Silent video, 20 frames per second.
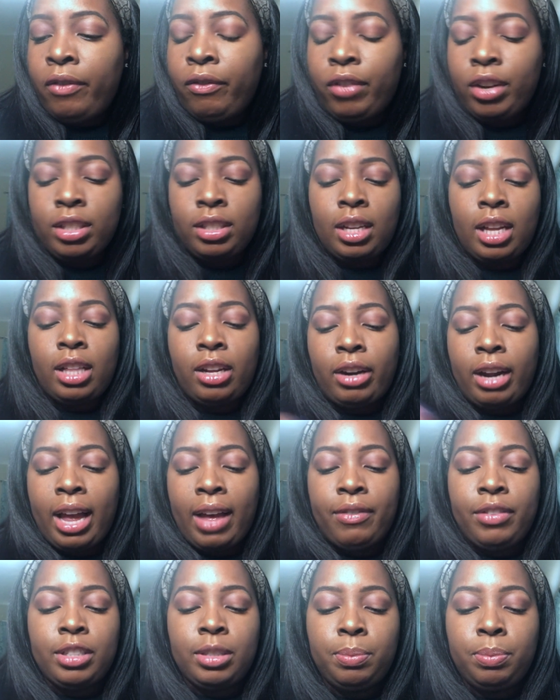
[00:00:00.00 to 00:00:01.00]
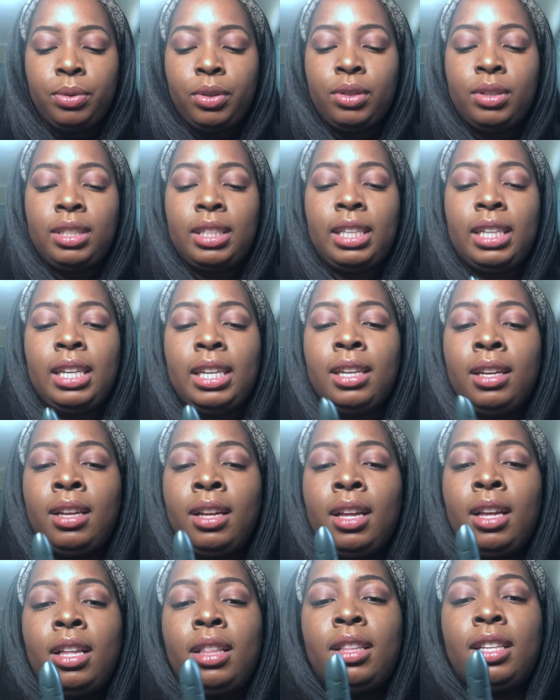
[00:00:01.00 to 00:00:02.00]
First color I have is Brucey.
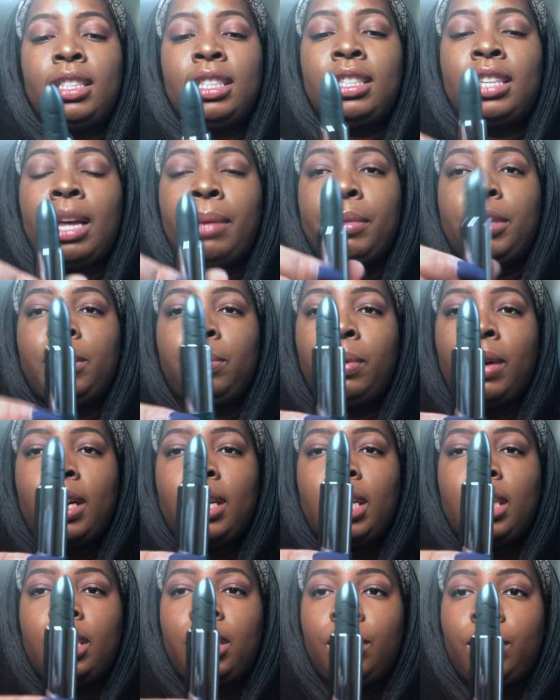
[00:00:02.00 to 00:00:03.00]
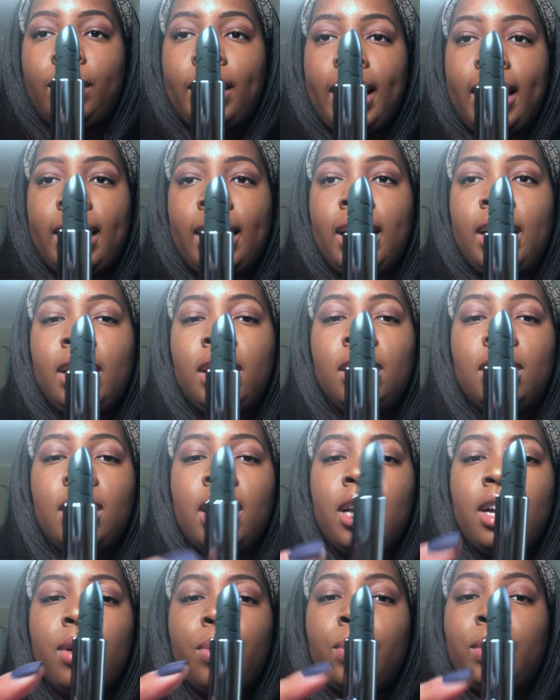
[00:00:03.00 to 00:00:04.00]
This is how much product you get in
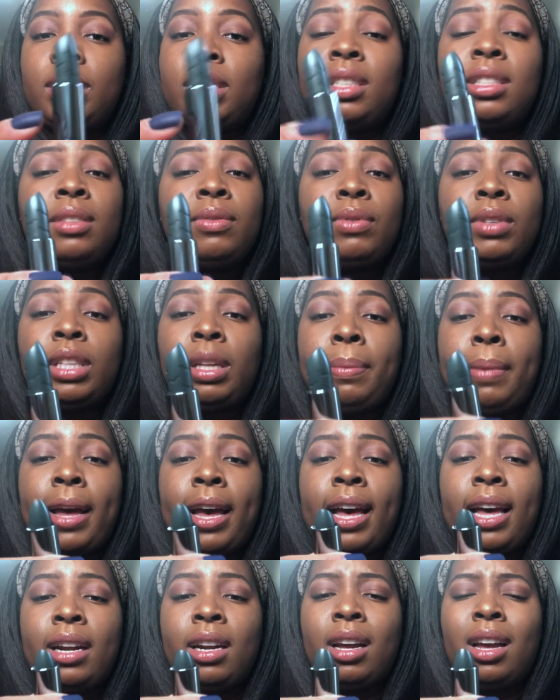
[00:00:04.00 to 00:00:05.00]
there, which isn't really bad.